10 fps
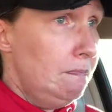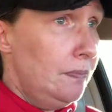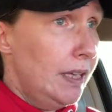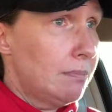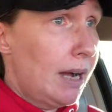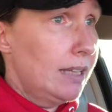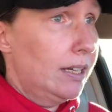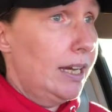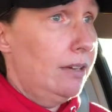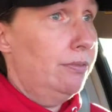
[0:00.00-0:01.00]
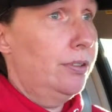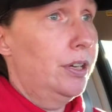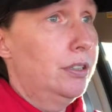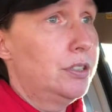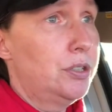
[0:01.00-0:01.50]
in my life,
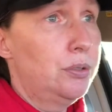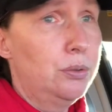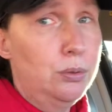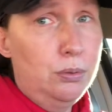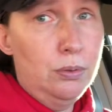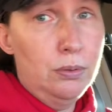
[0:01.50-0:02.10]
to